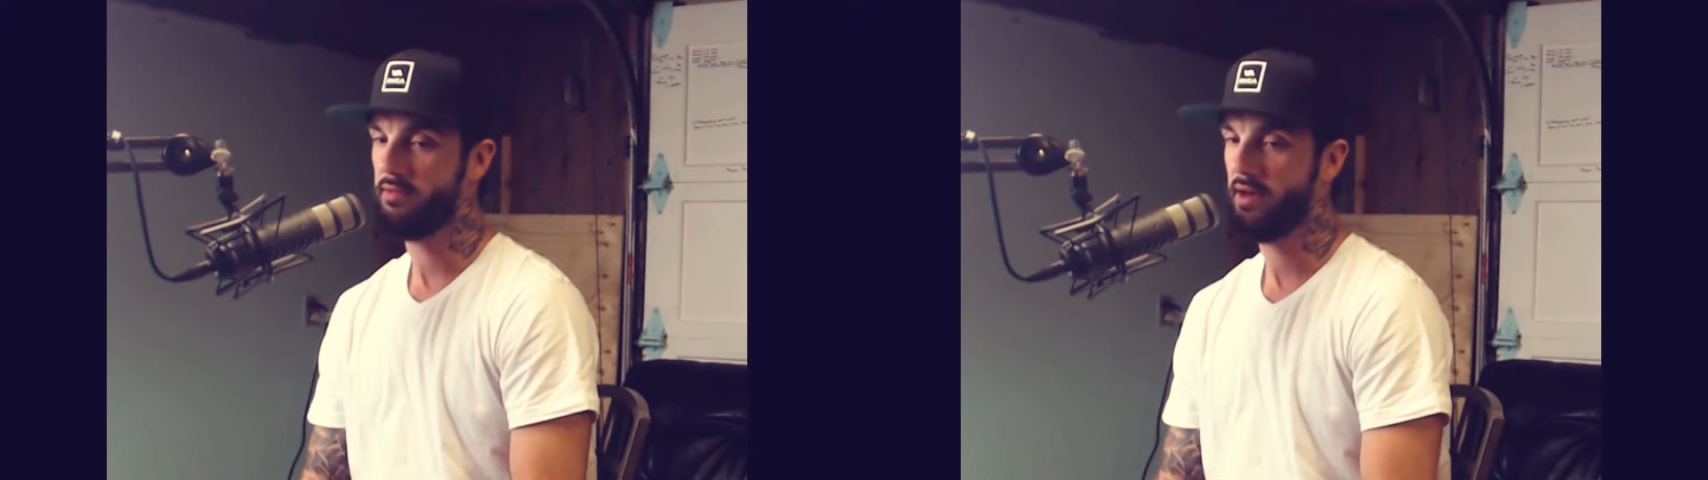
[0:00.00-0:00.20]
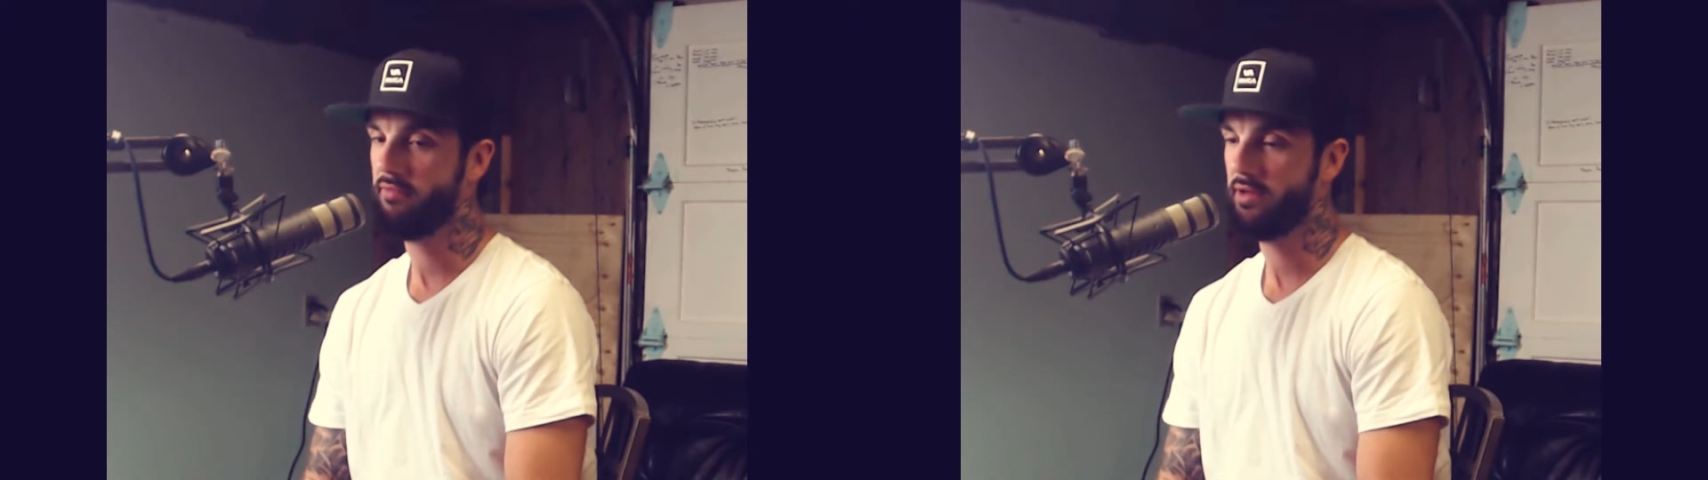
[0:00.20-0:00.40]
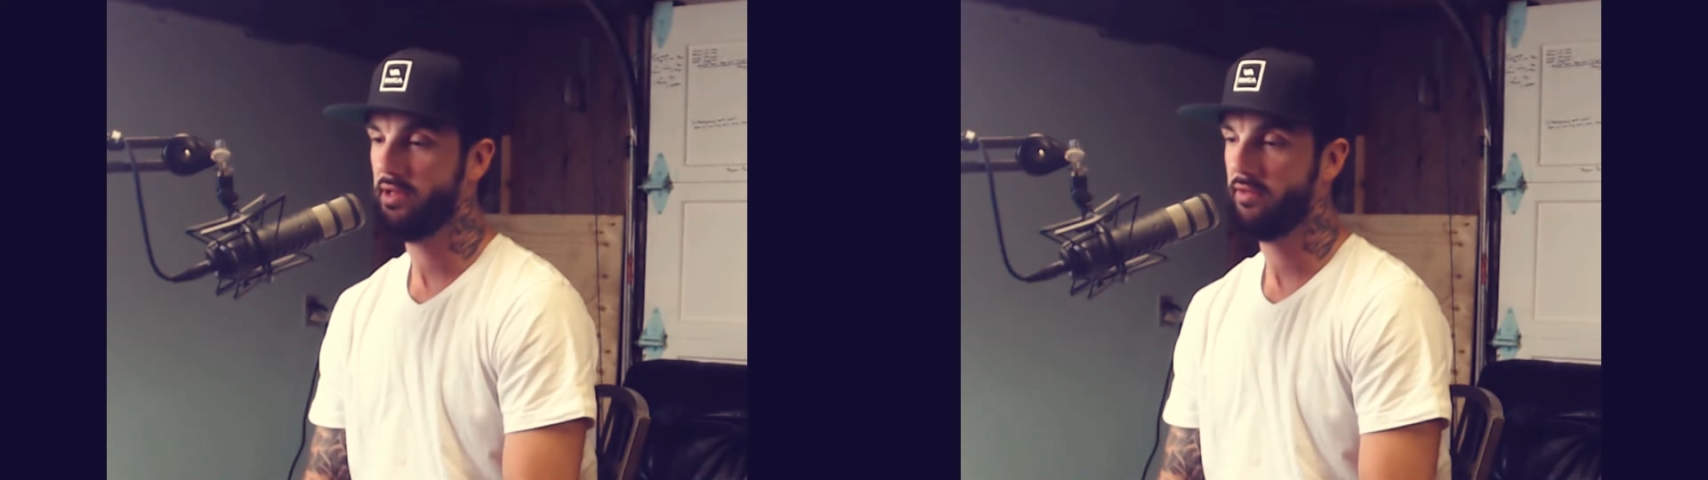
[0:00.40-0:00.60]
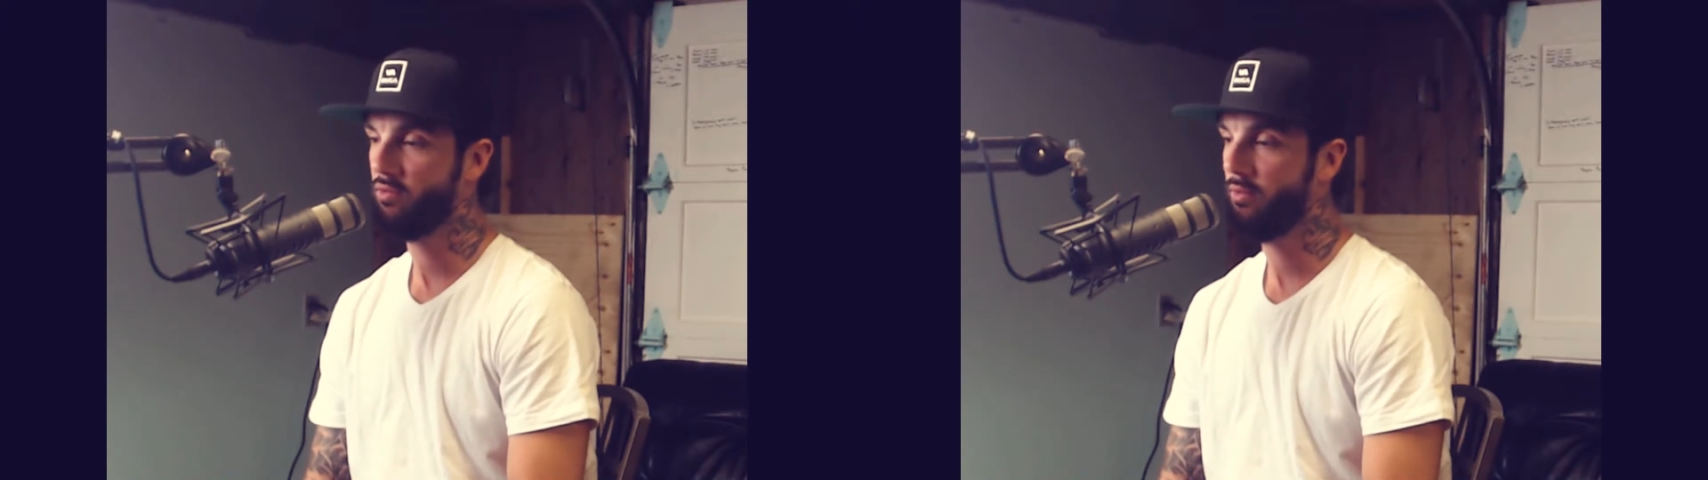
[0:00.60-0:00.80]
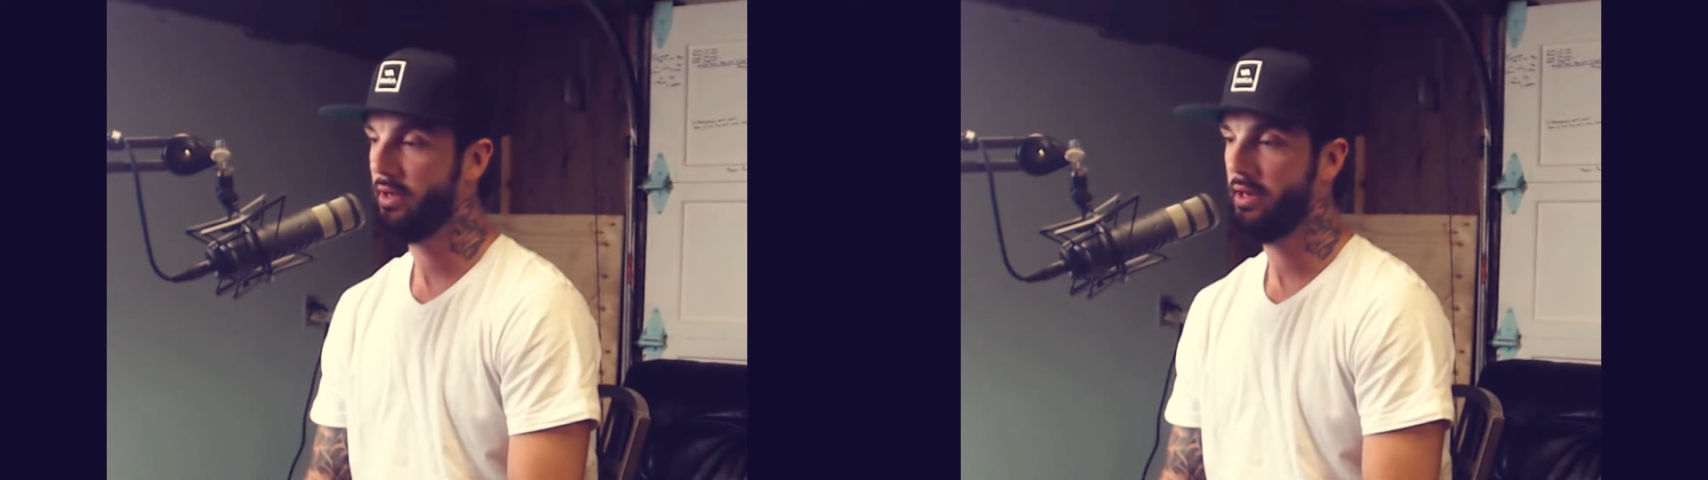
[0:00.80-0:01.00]
definitely
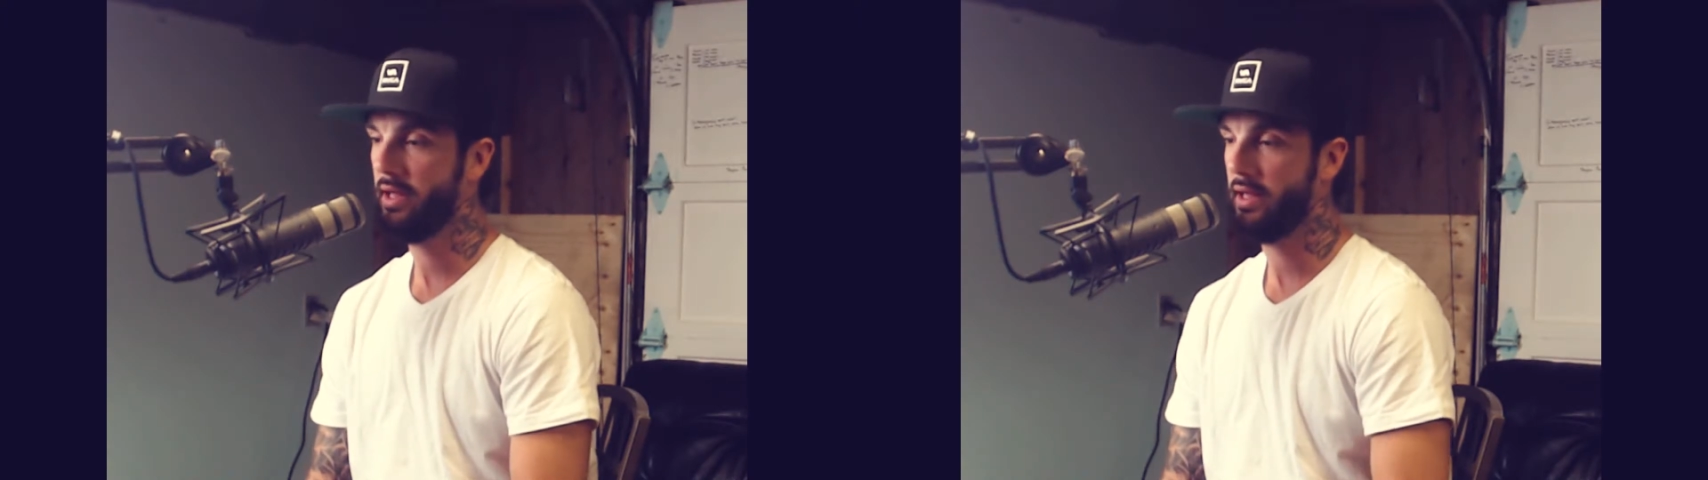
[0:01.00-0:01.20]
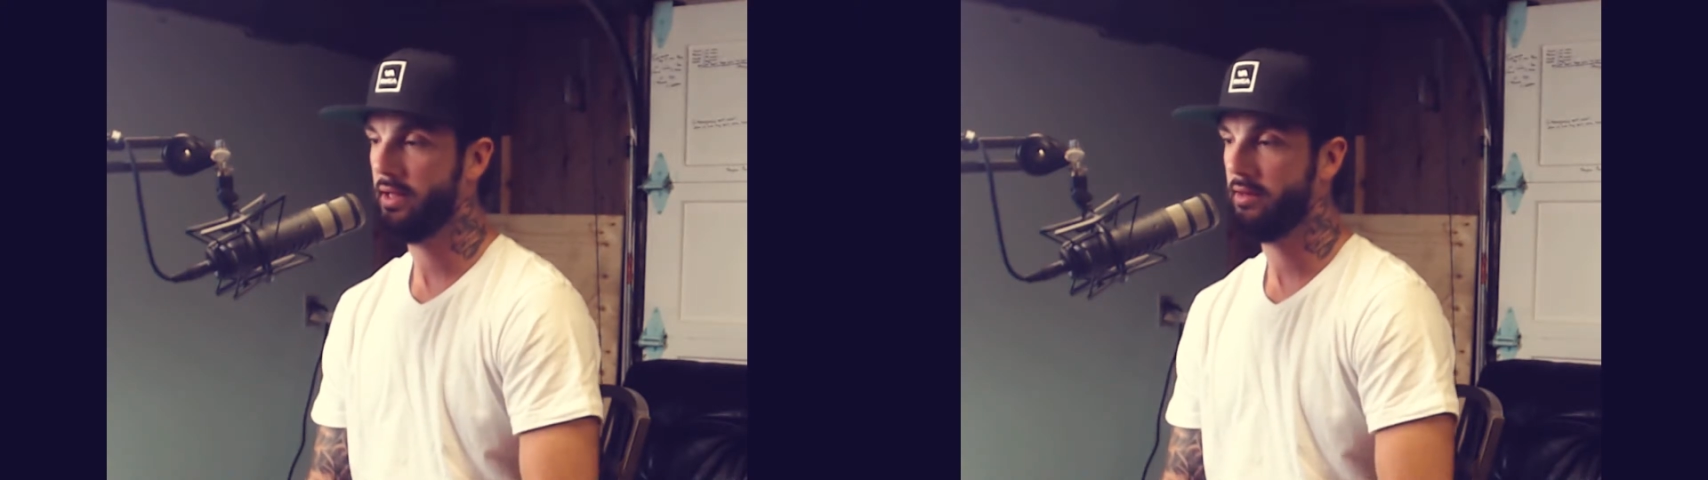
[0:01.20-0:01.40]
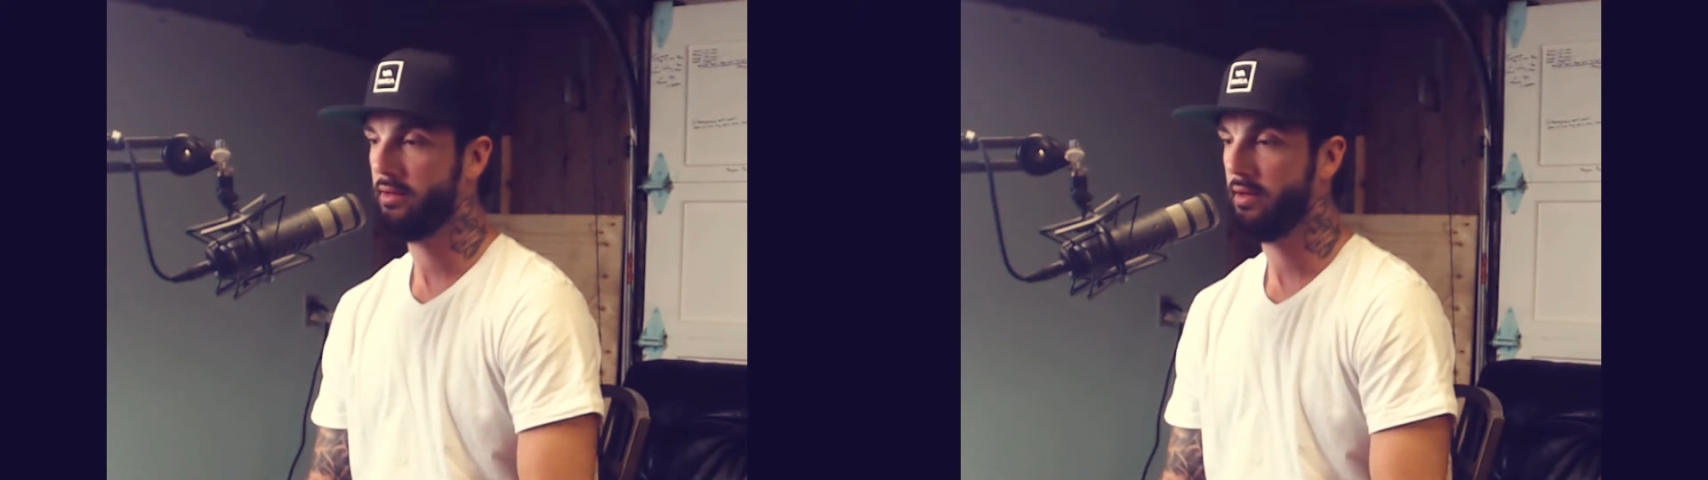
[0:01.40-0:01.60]
this one. And